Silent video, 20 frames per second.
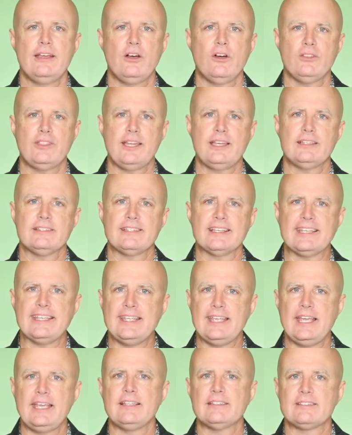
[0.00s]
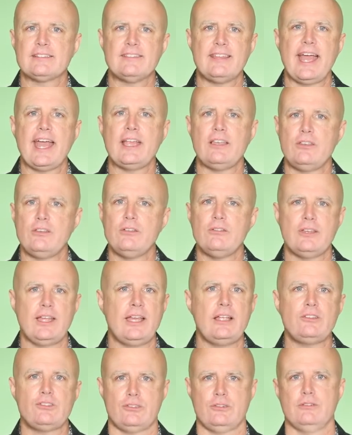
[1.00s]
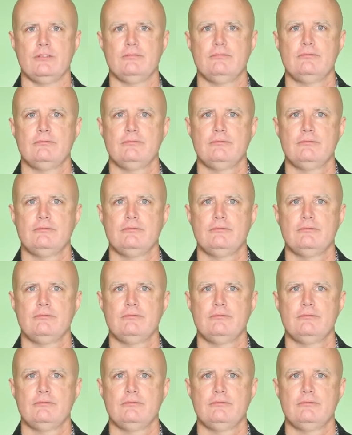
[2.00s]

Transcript: or that is against that new nature,